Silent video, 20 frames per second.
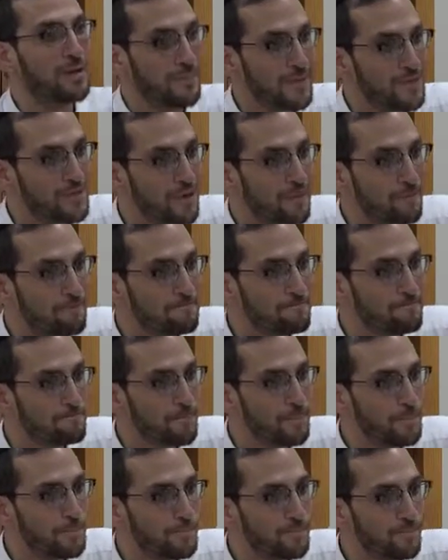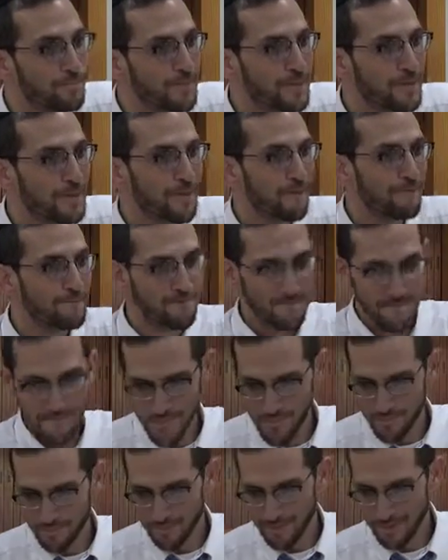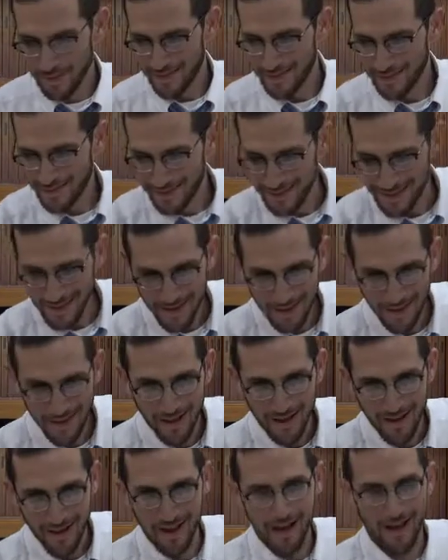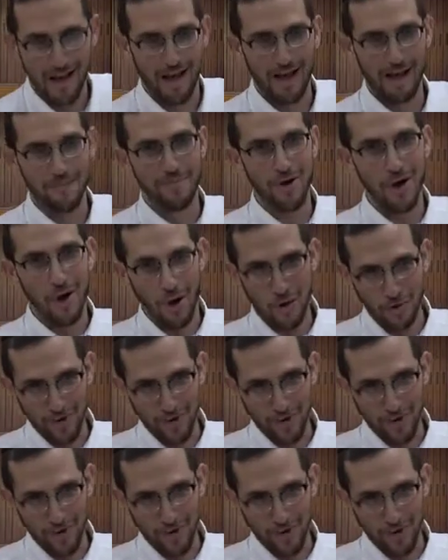Should we tell her which reason is the Torah the over?